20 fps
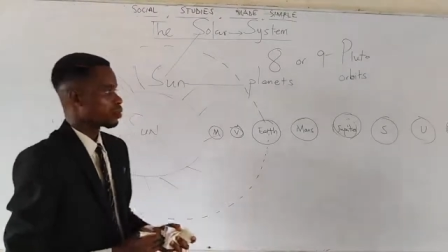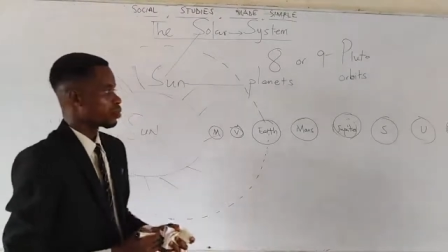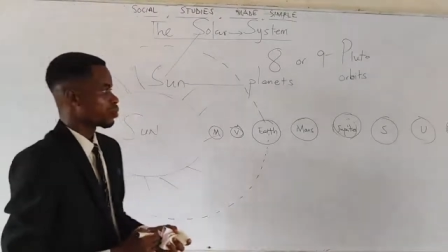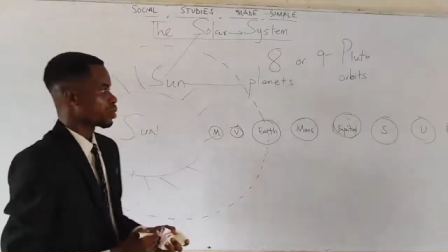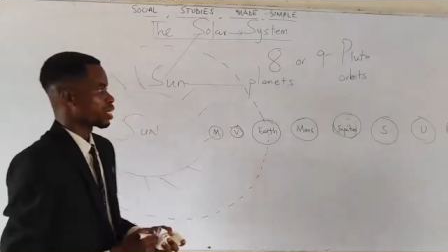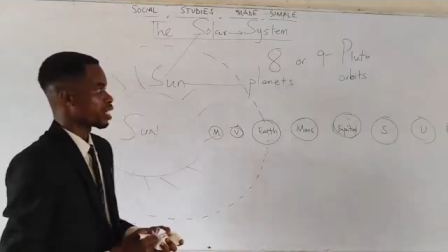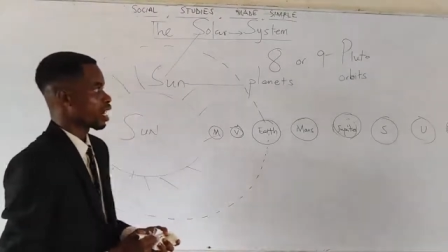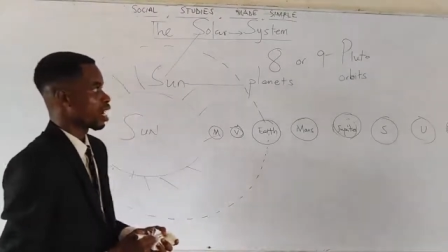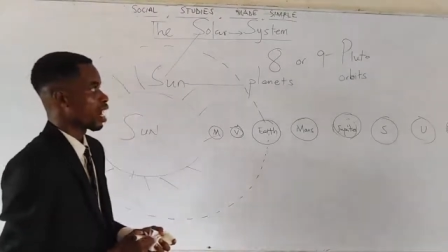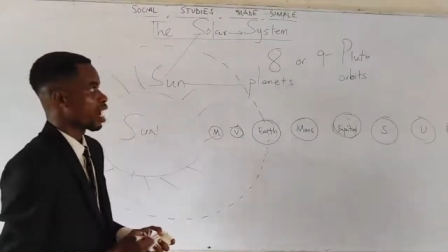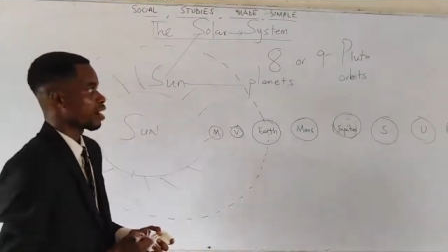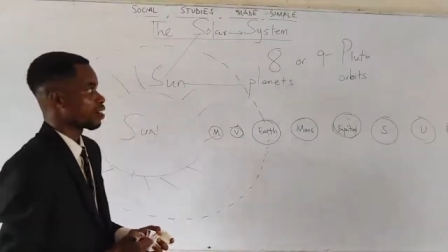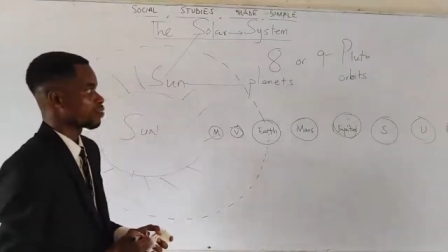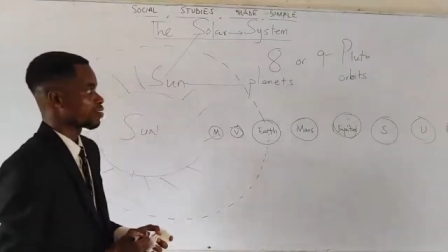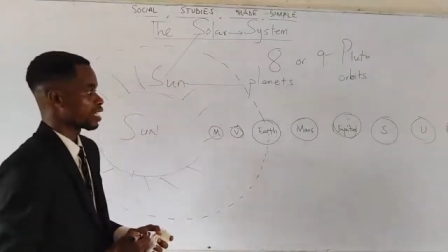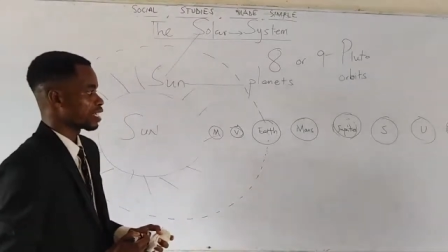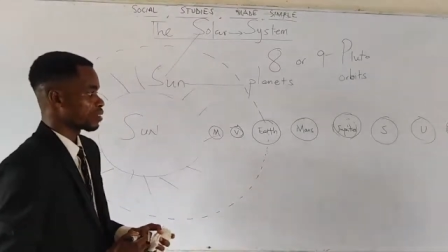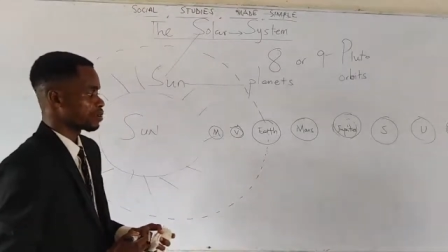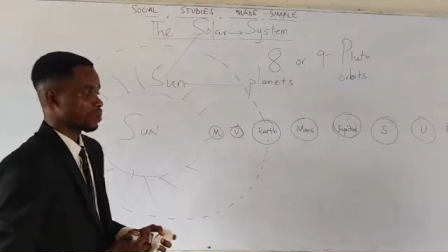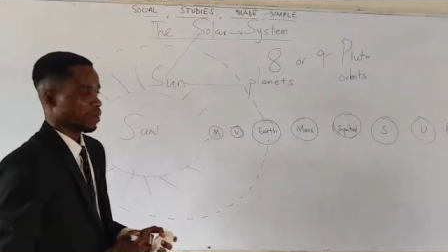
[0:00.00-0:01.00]
we now
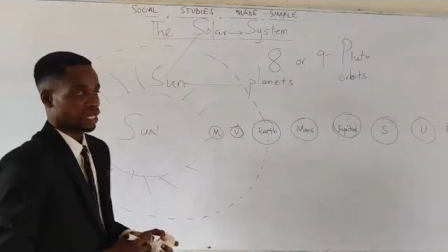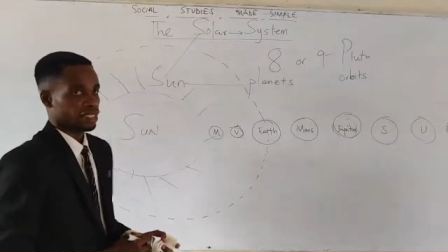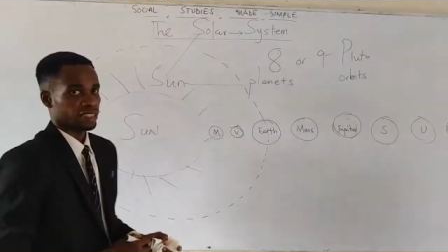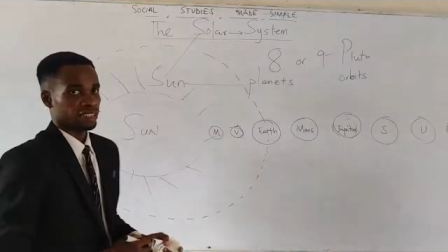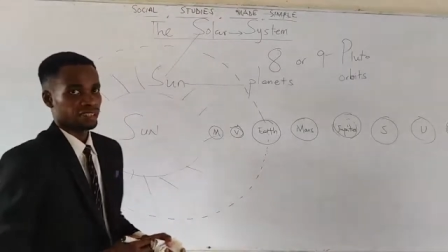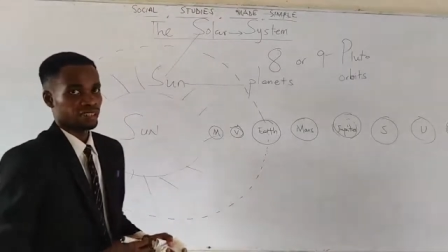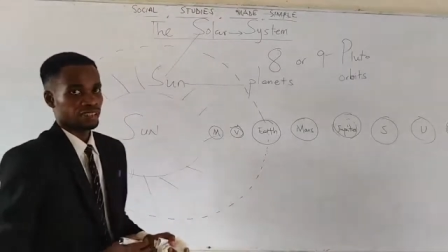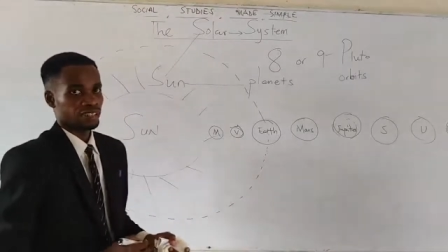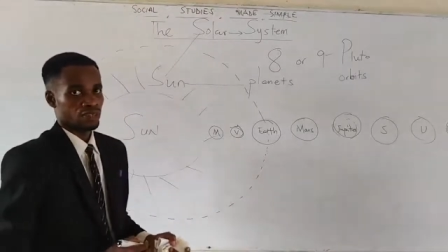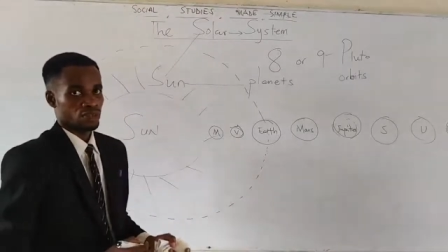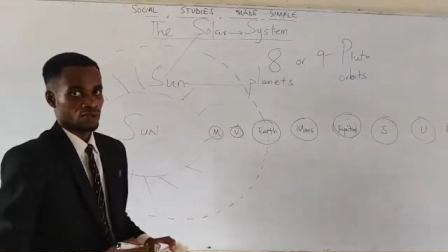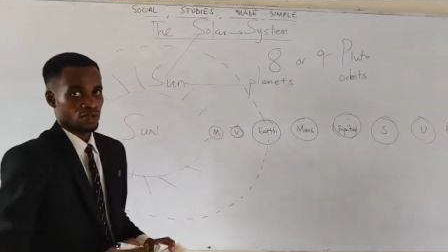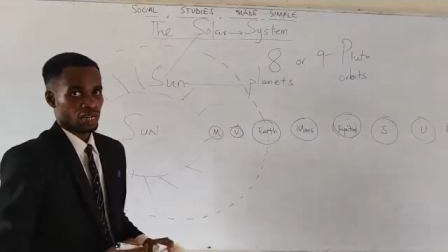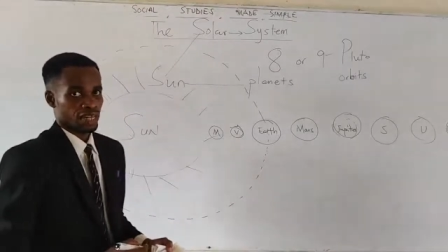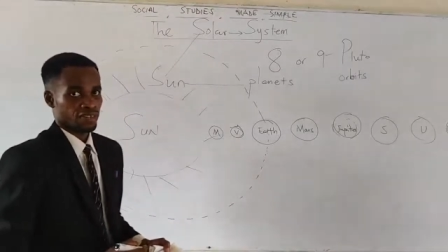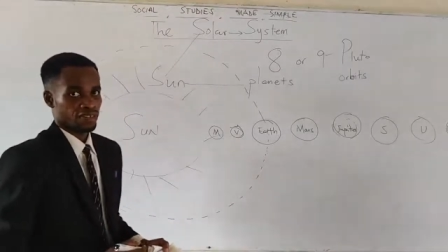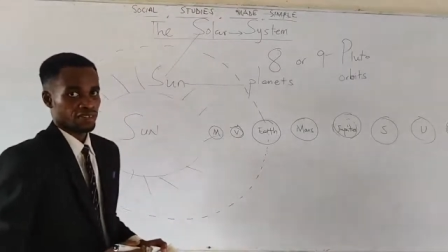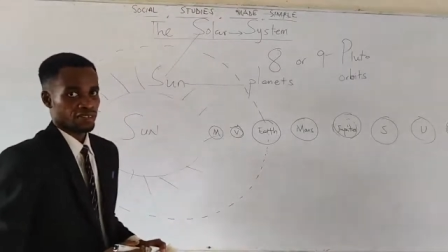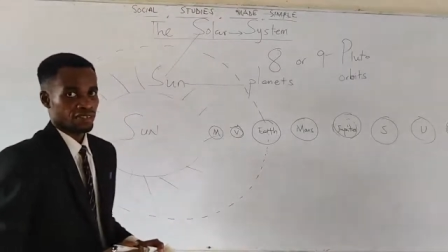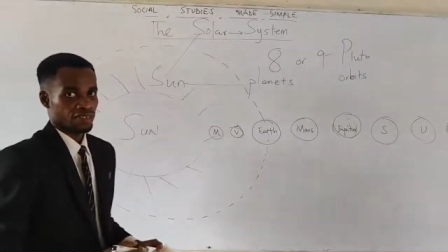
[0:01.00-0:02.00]
have eight planets in the
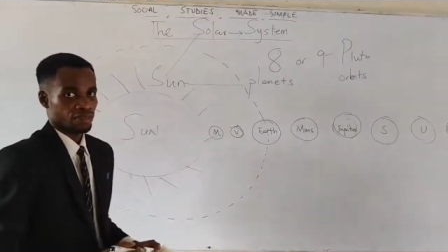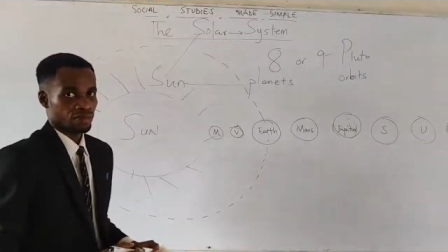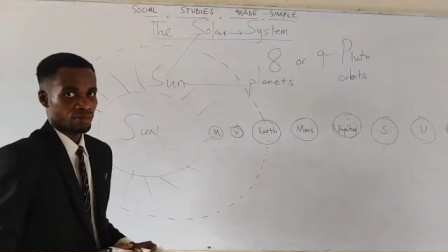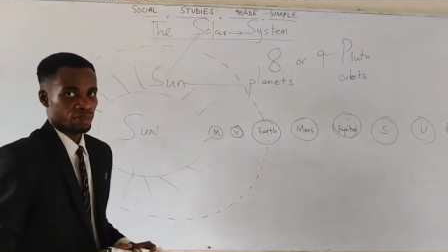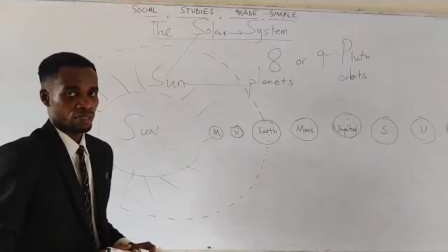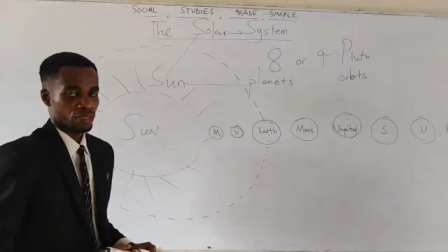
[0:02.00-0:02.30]
solar system.